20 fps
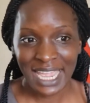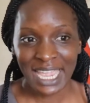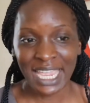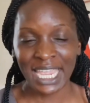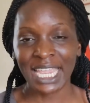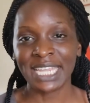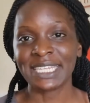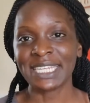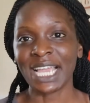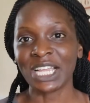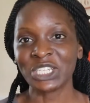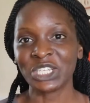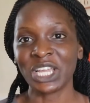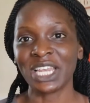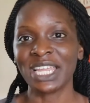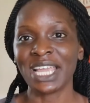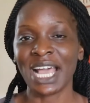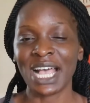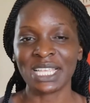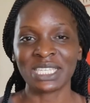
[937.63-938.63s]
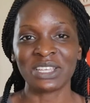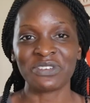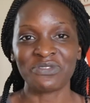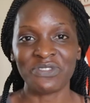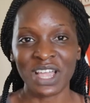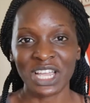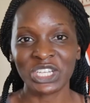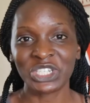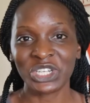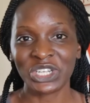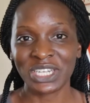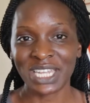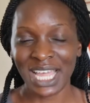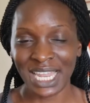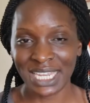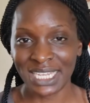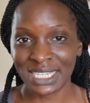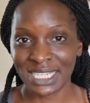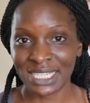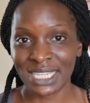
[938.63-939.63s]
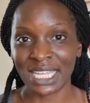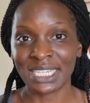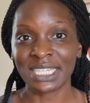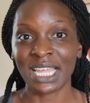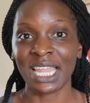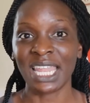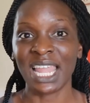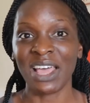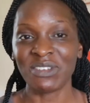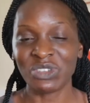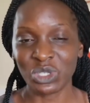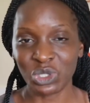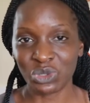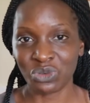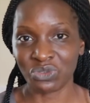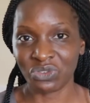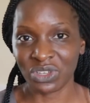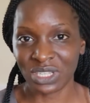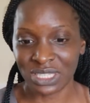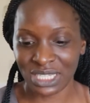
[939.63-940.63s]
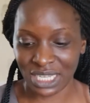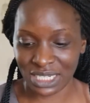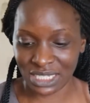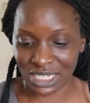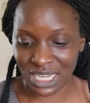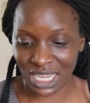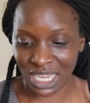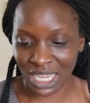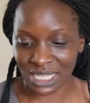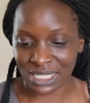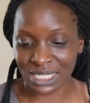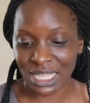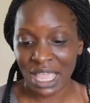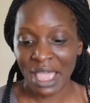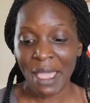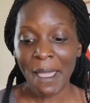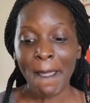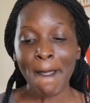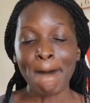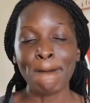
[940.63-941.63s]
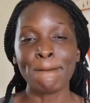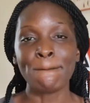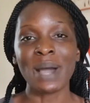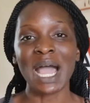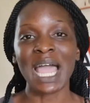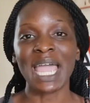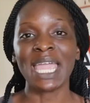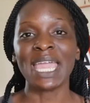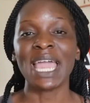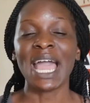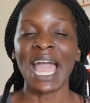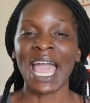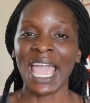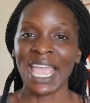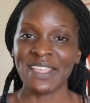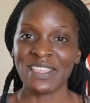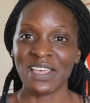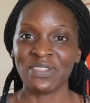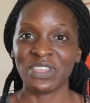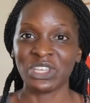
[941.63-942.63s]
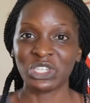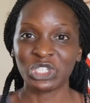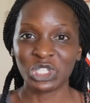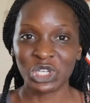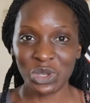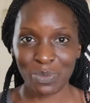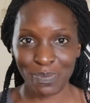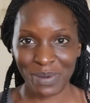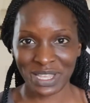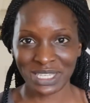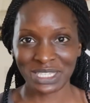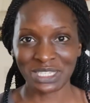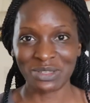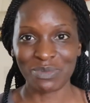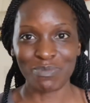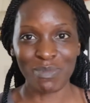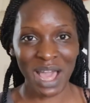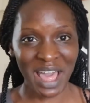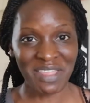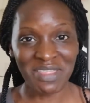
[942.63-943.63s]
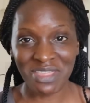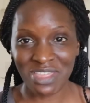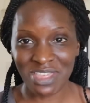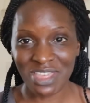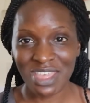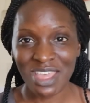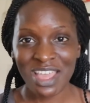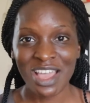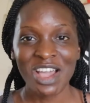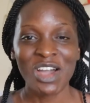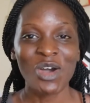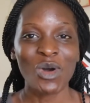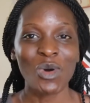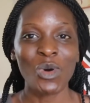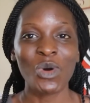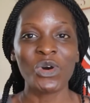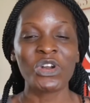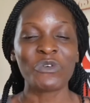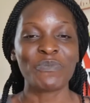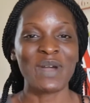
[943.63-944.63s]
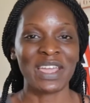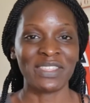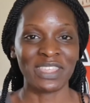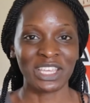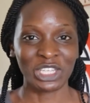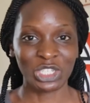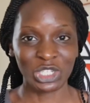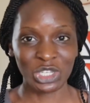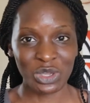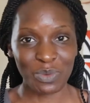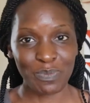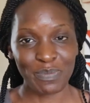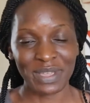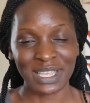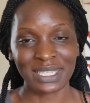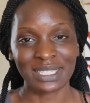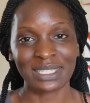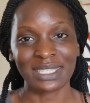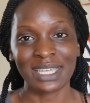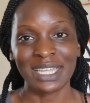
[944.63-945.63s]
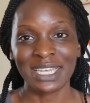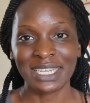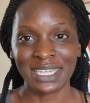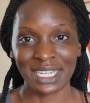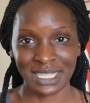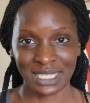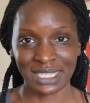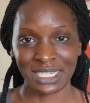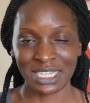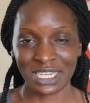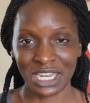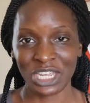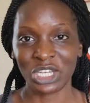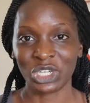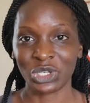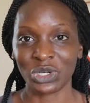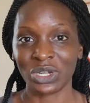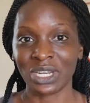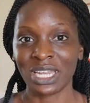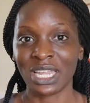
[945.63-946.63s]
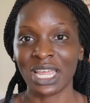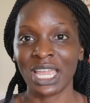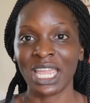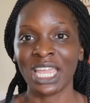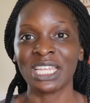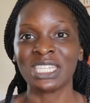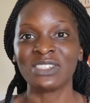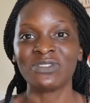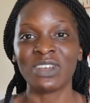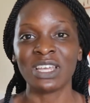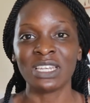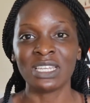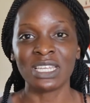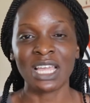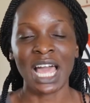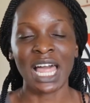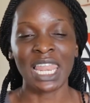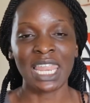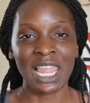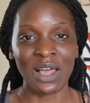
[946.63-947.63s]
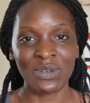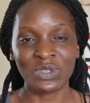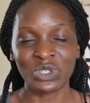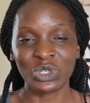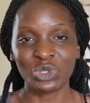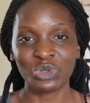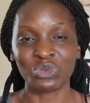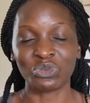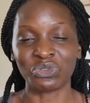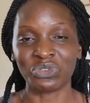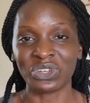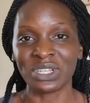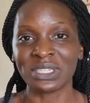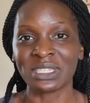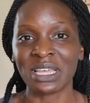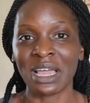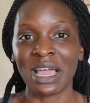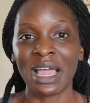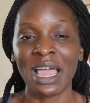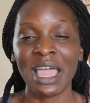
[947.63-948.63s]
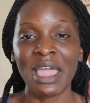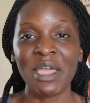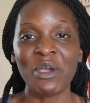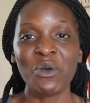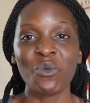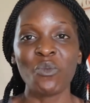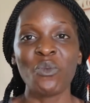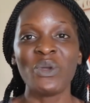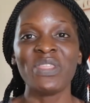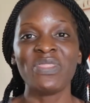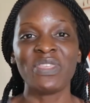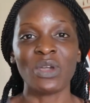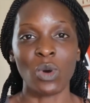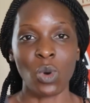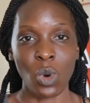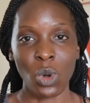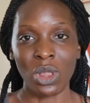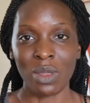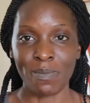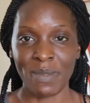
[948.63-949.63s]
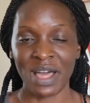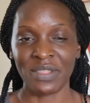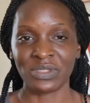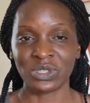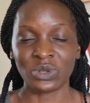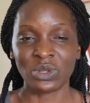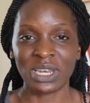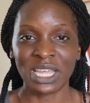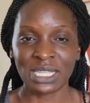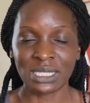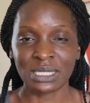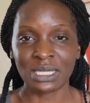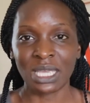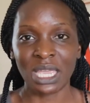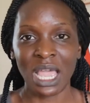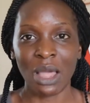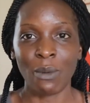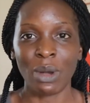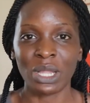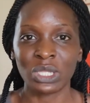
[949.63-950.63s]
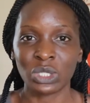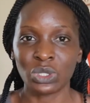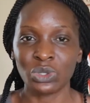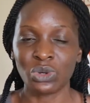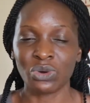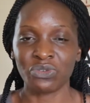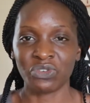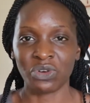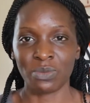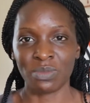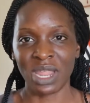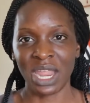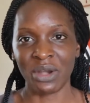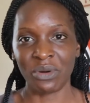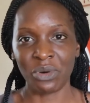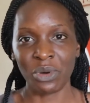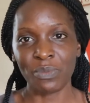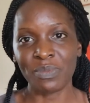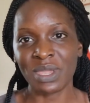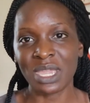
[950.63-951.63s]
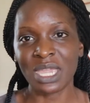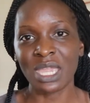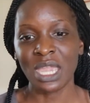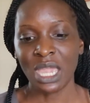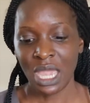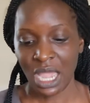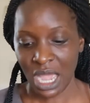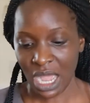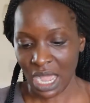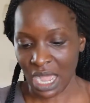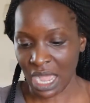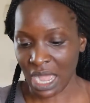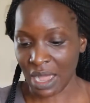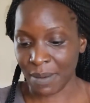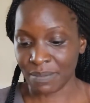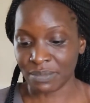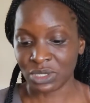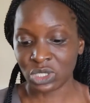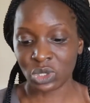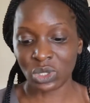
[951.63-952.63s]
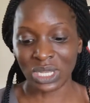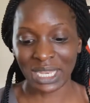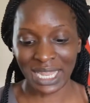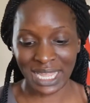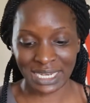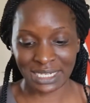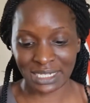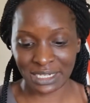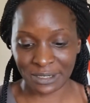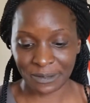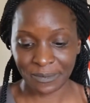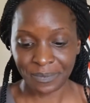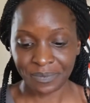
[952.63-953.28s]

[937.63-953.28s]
it actually has a functionality that allows you to filter tickets by either the cheapest month or by the cheapest destination. It even allows you to filter with the whole month. So let's say I want to go from Nairobi to London.